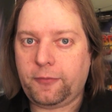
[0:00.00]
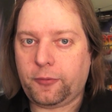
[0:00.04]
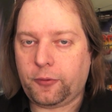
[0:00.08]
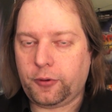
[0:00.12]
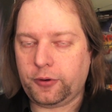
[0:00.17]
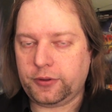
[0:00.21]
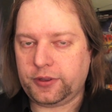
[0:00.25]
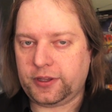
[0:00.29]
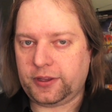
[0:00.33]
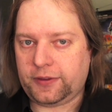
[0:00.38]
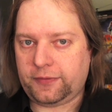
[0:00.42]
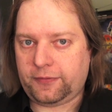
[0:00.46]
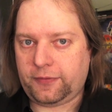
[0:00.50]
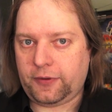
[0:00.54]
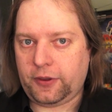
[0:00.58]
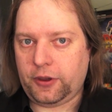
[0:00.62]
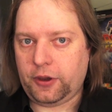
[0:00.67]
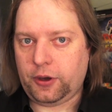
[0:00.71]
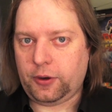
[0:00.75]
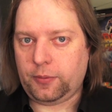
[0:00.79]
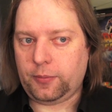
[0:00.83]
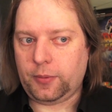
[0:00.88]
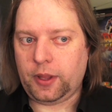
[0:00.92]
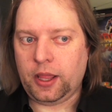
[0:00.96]
for in this
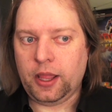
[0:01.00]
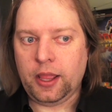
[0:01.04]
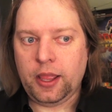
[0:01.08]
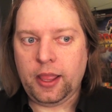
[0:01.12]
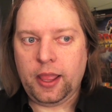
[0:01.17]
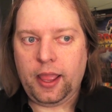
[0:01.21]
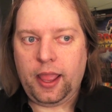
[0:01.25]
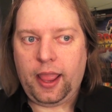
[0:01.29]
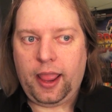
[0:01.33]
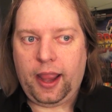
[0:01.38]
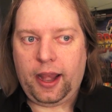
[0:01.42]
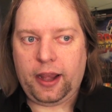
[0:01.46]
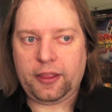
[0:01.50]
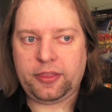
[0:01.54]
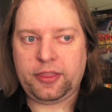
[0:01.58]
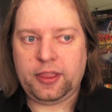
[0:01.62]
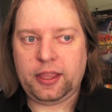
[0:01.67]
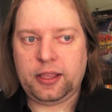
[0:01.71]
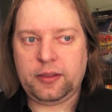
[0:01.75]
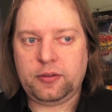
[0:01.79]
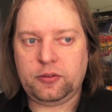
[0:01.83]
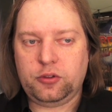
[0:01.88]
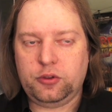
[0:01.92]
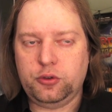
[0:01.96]
film. And I
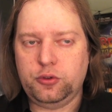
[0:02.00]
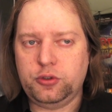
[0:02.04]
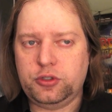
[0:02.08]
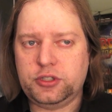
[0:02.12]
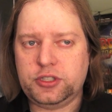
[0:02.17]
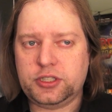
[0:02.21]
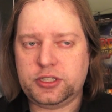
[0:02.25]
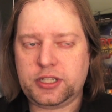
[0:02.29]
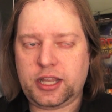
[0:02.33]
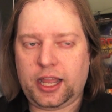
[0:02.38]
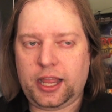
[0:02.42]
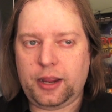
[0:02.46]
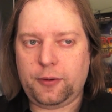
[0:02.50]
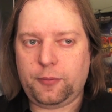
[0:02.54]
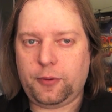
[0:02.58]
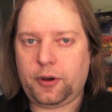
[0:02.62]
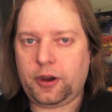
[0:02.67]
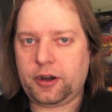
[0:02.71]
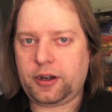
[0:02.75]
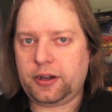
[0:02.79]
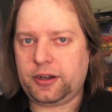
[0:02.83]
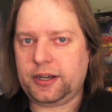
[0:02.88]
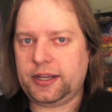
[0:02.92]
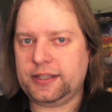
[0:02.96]
think Luke
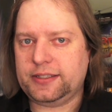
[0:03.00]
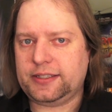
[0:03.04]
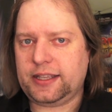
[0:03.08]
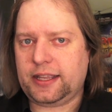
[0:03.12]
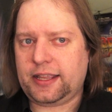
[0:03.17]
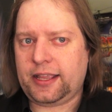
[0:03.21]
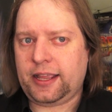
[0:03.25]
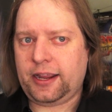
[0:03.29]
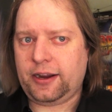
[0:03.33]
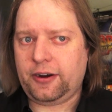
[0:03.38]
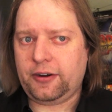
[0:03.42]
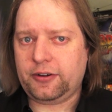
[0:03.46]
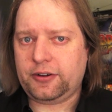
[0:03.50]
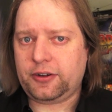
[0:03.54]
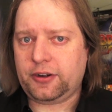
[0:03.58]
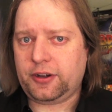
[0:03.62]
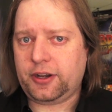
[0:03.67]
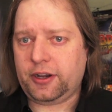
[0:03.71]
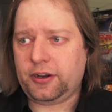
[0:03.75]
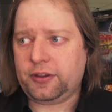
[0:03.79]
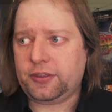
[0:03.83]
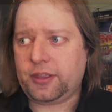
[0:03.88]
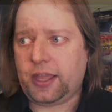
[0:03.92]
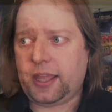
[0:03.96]
Skywalker is a character
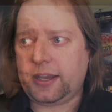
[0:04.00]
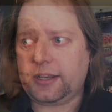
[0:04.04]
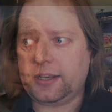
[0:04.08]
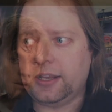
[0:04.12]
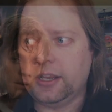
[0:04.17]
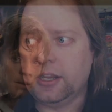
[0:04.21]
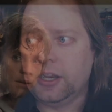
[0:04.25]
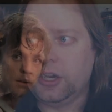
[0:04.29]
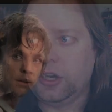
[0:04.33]
here that